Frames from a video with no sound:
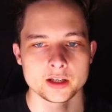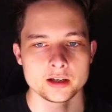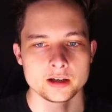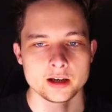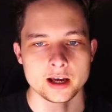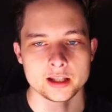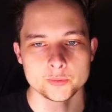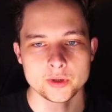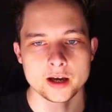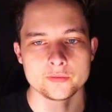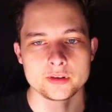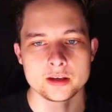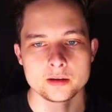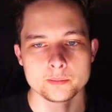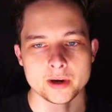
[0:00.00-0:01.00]
And then we have
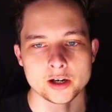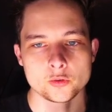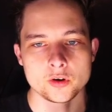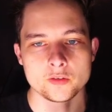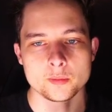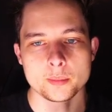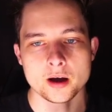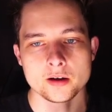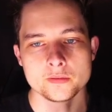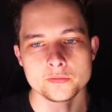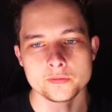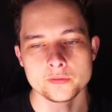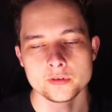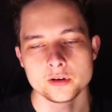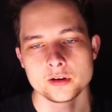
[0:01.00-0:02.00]
the microwave above.
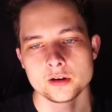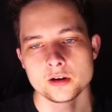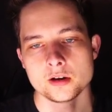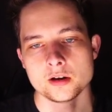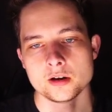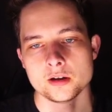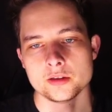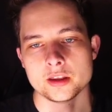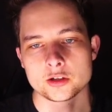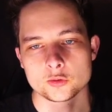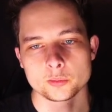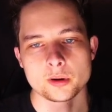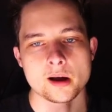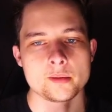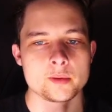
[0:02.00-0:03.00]
This will
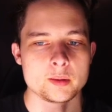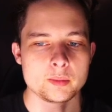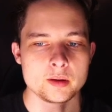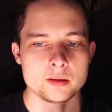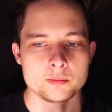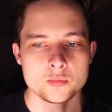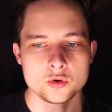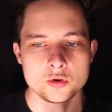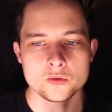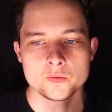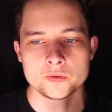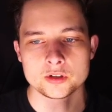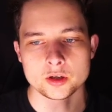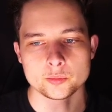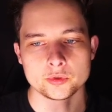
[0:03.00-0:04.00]
probably be moved
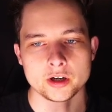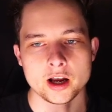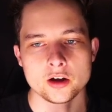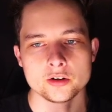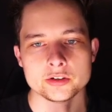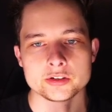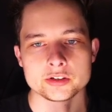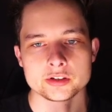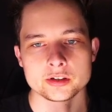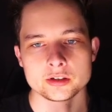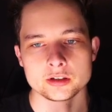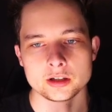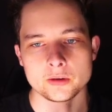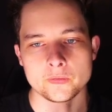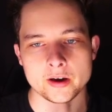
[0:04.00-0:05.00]
somewhere else
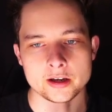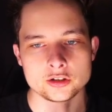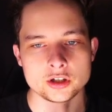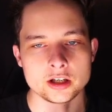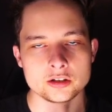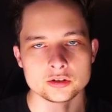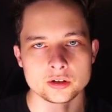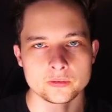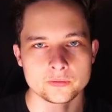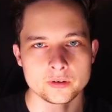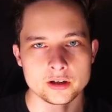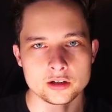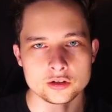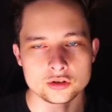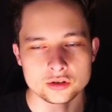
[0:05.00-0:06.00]
if I change the
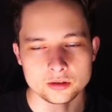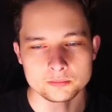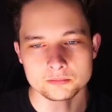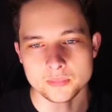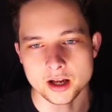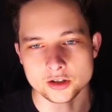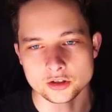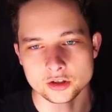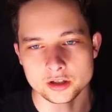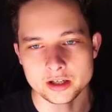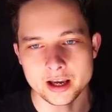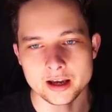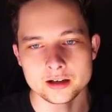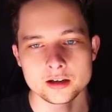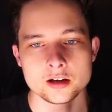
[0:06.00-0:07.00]
fridge. Not sure
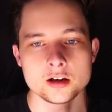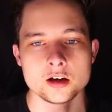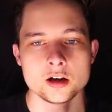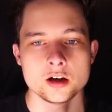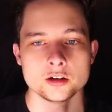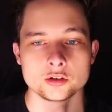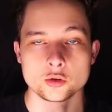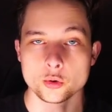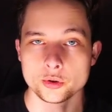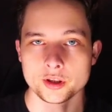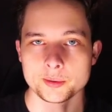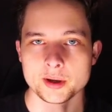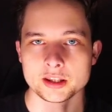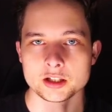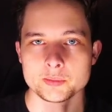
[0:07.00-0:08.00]
yet. The cool thing
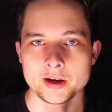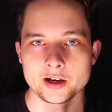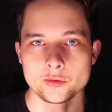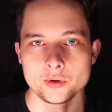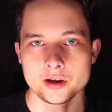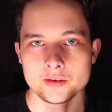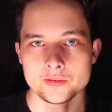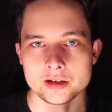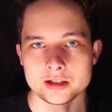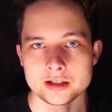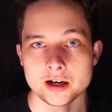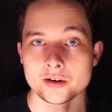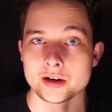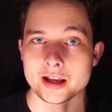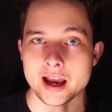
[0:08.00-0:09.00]
about this microwave is I
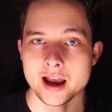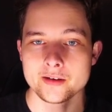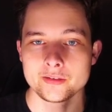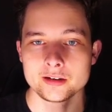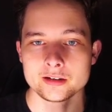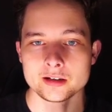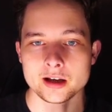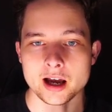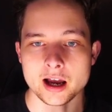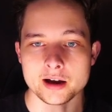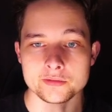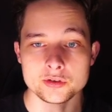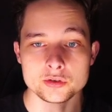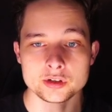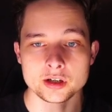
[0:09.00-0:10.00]
already have it. I've
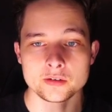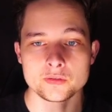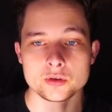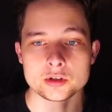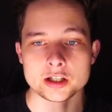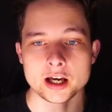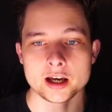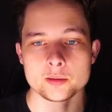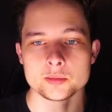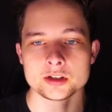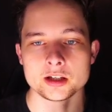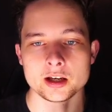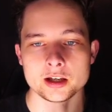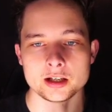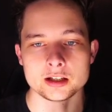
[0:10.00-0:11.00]
used it a few times,
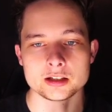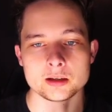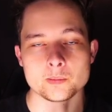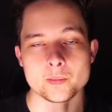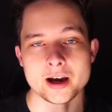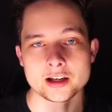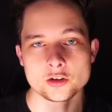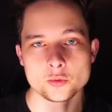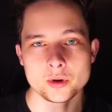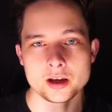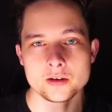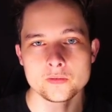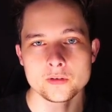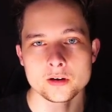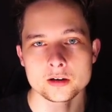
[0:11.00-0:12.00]
and it's a microwave,
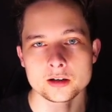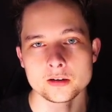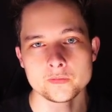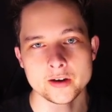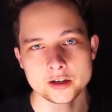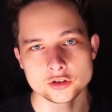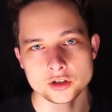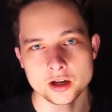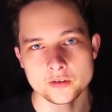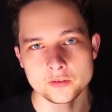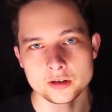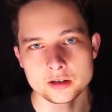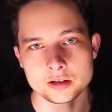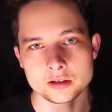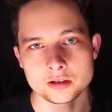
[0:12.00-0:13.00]
convection
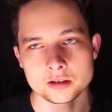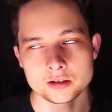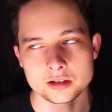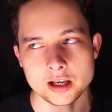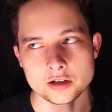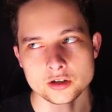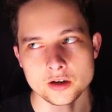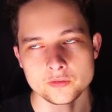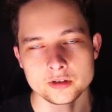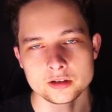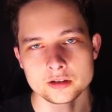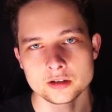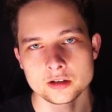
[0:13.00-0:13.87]
oven / oven,